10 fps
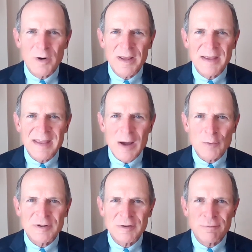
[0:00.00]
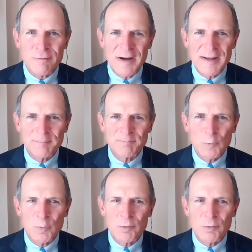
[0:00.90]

or a counting frame